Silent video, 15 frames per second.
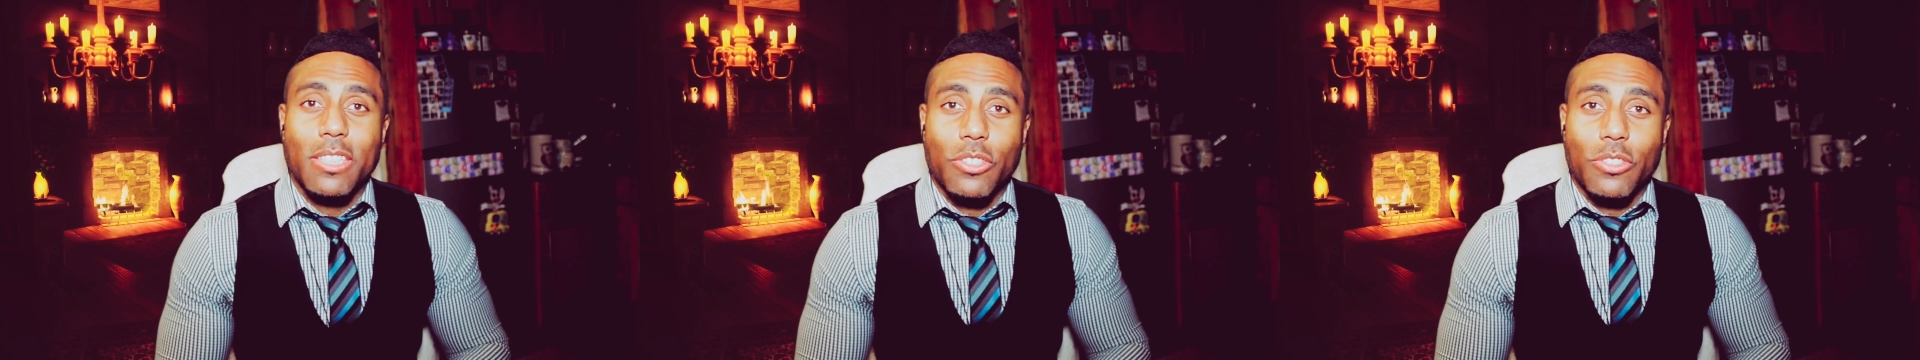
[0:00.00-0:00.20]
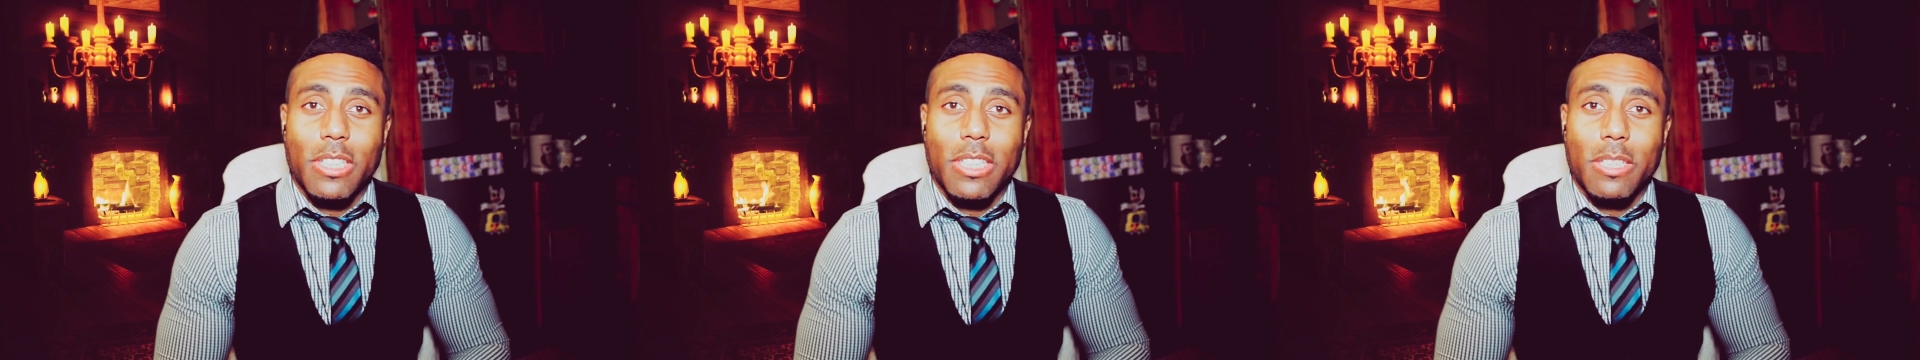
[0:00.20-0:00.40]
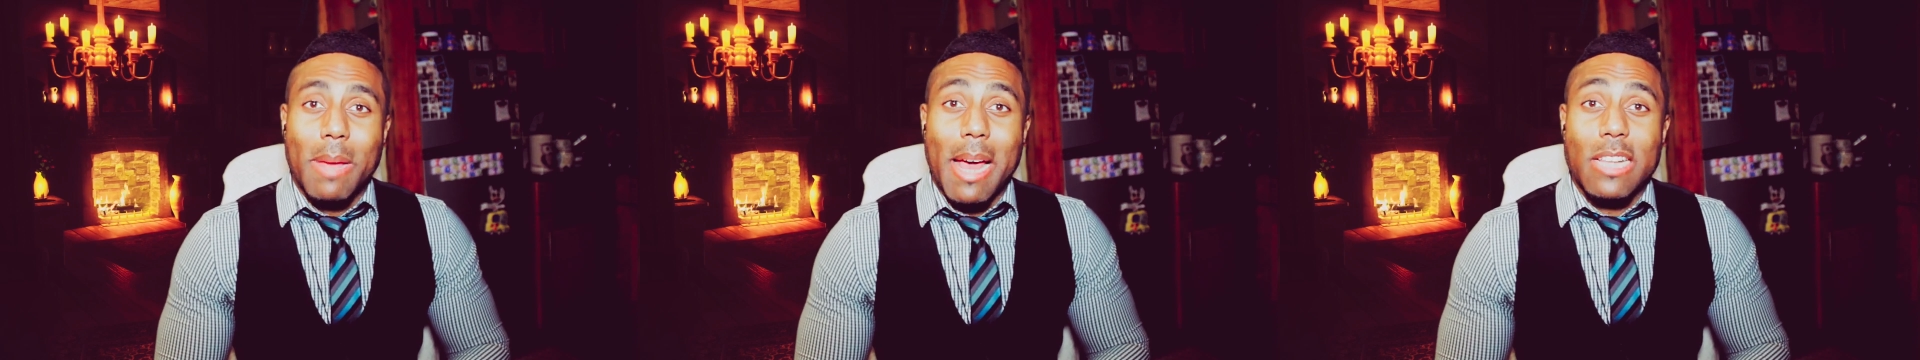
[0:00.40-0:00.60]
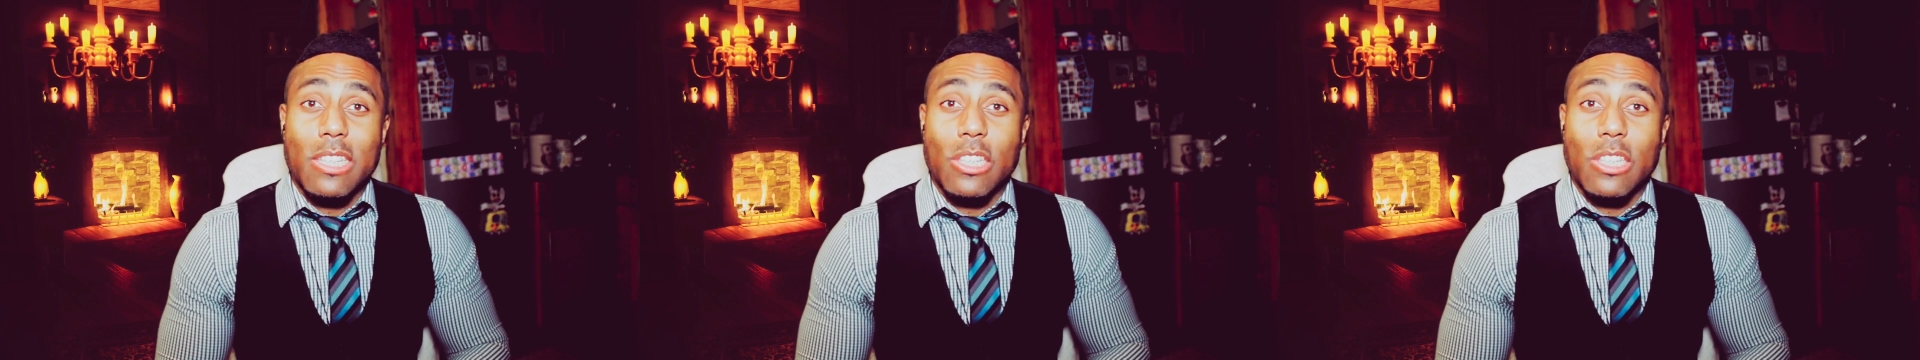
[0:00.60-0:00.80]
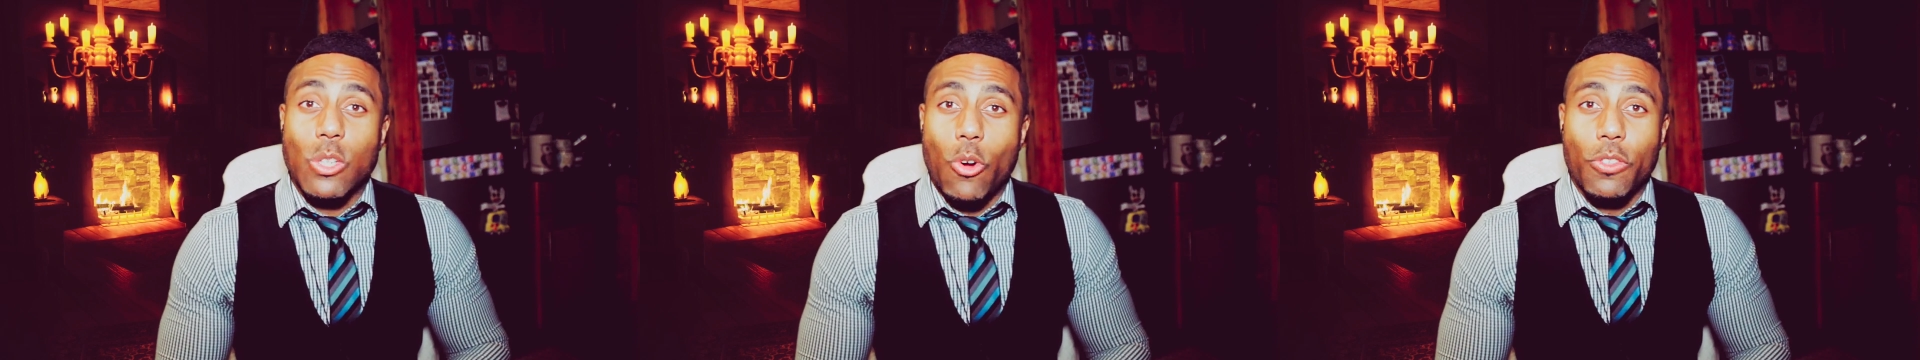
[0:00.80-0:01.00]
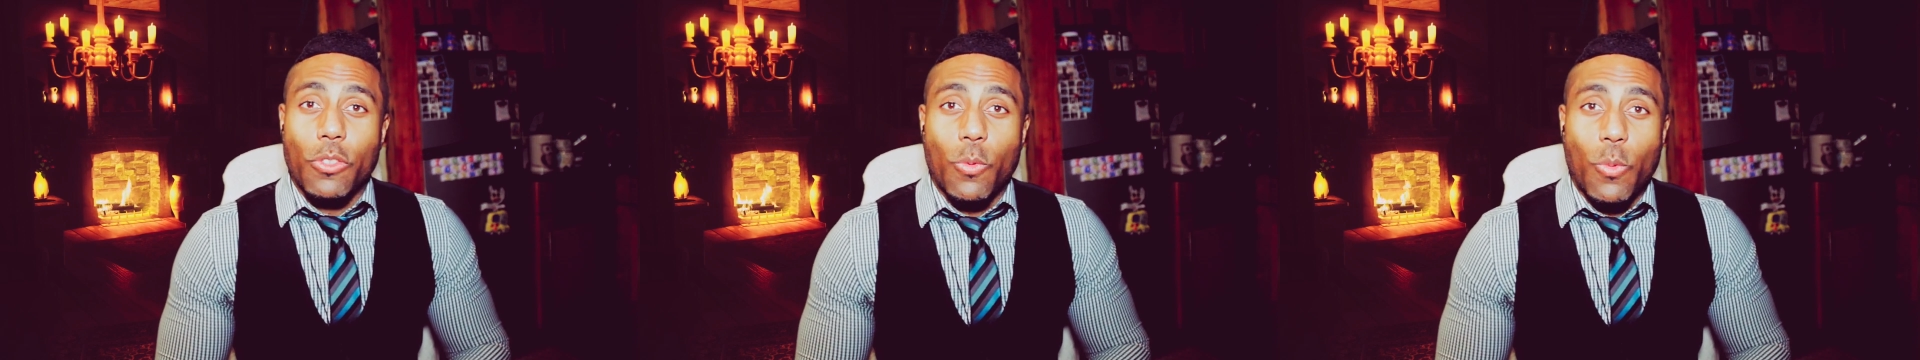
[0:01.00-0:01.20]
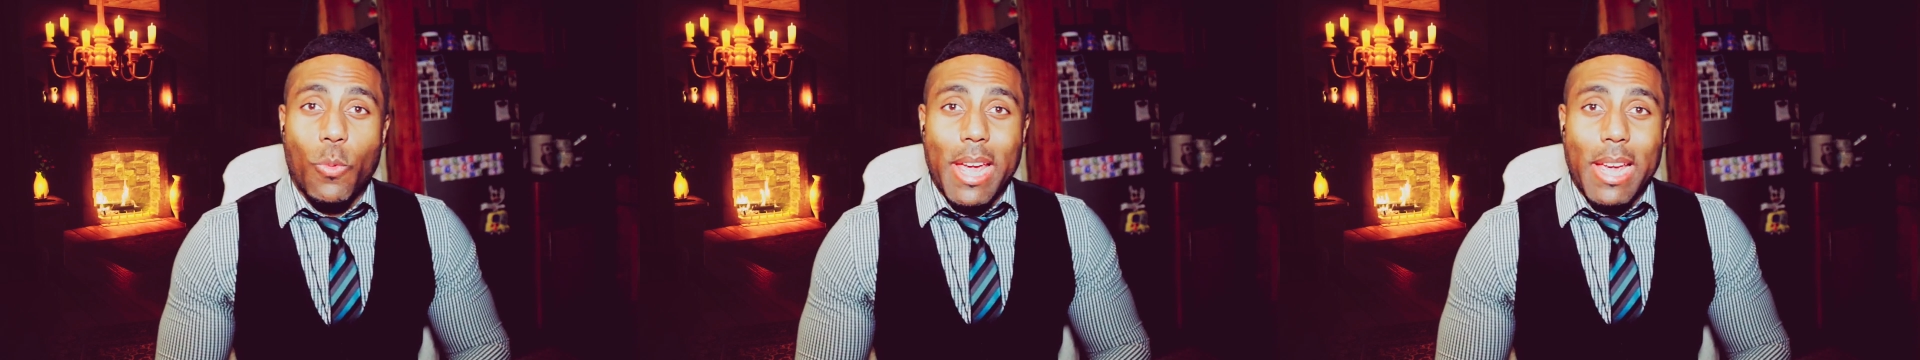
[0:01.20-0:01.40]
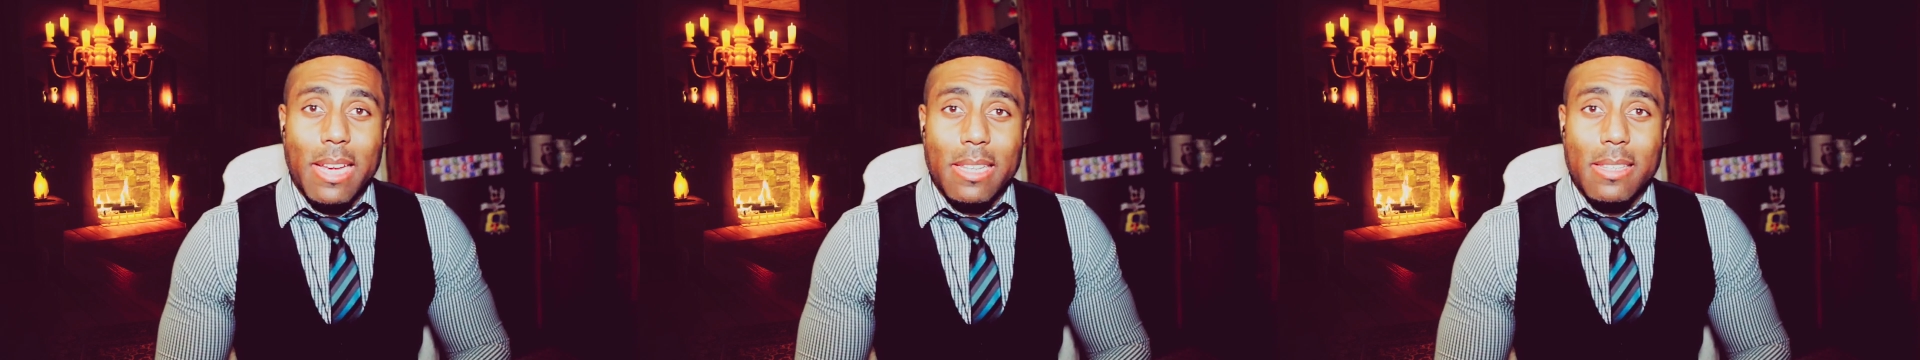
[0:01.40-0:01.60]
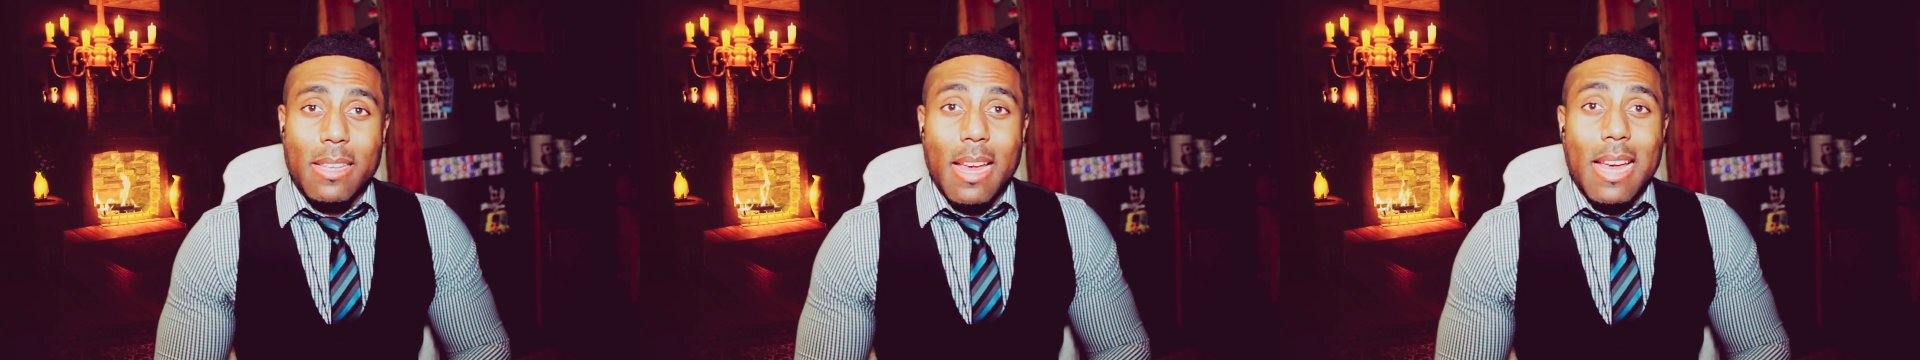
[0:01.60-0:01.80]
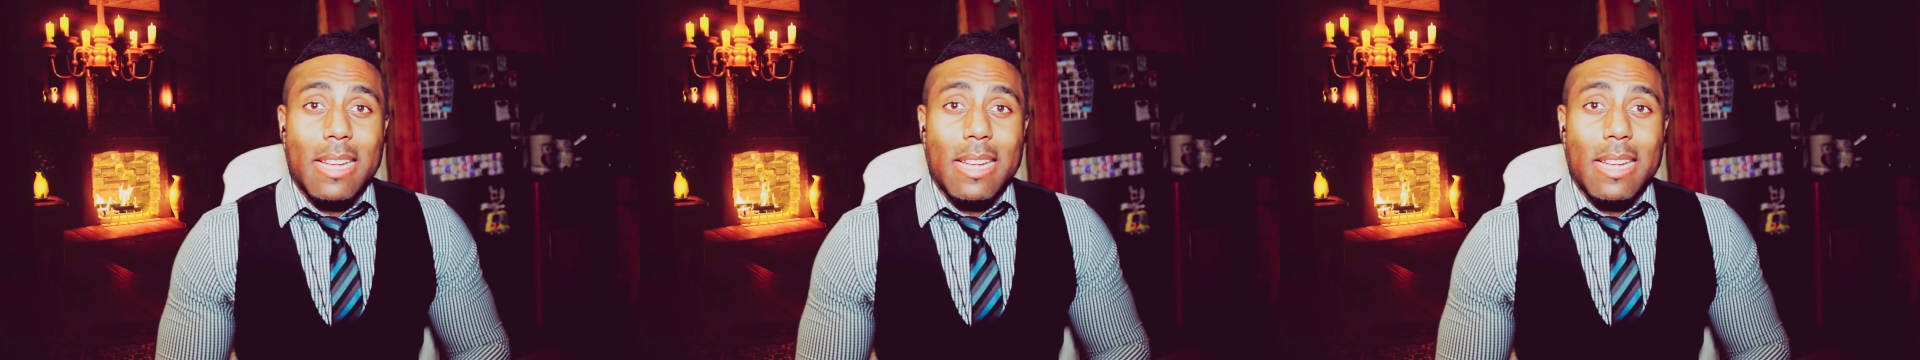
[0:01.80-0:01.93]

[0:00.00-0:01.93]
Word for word: stream as Lord of the Wings